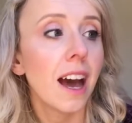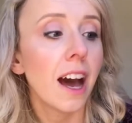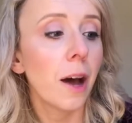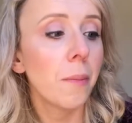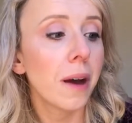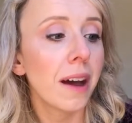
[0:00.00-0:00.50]

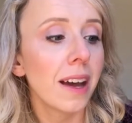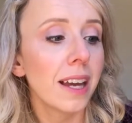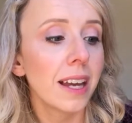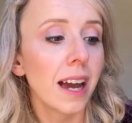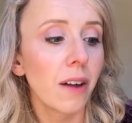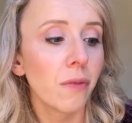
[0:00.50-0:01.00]

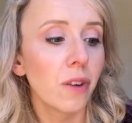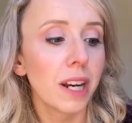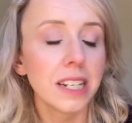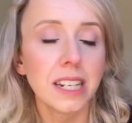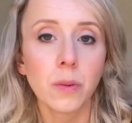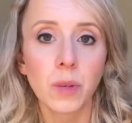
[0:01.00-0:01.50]
I have
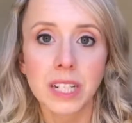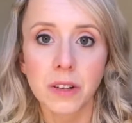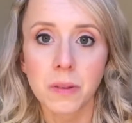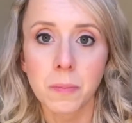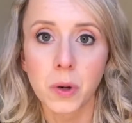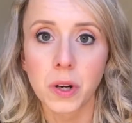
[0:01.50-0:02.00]
already went
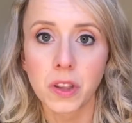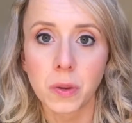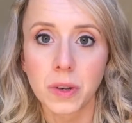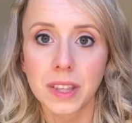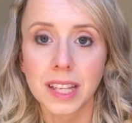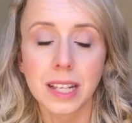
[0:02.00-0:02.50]
out and bought another
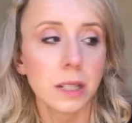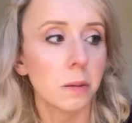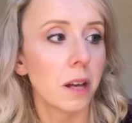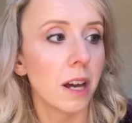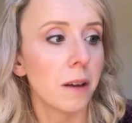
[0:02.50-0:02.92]
one of these